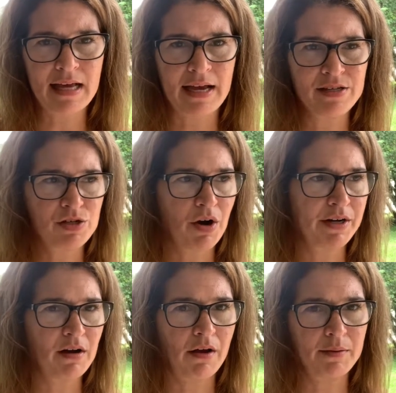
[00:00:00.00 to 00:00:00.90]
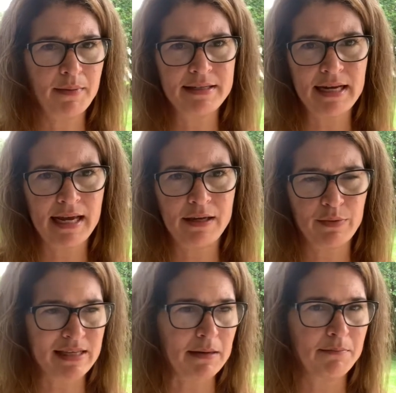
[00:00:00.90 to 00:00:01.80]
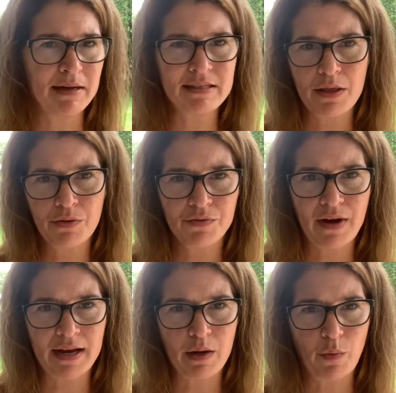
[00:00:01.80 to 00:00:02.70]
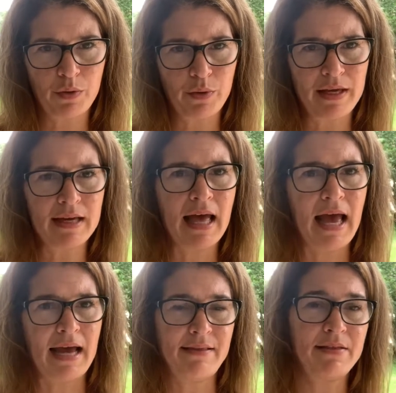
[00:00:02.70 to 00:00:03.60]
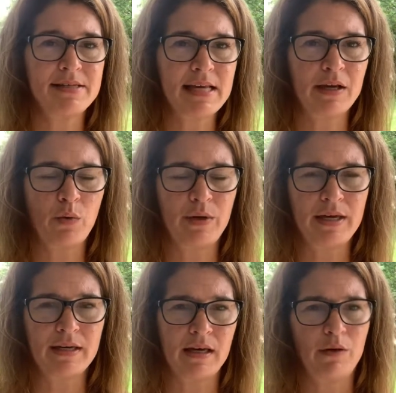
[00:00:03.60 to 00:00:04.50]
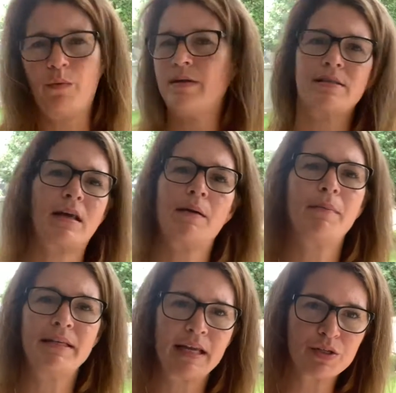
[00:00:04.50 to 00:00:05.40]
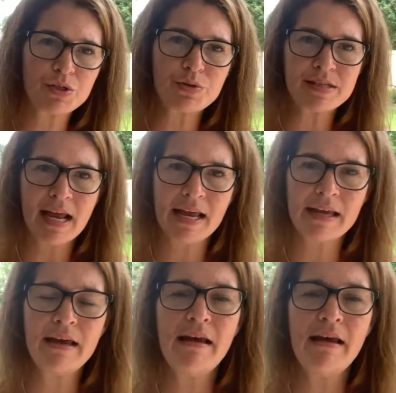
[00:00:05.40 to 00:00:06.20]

I started on a Monday. It was like Monday through Friday one week, and then the second week it was like a Monday and Tuesday.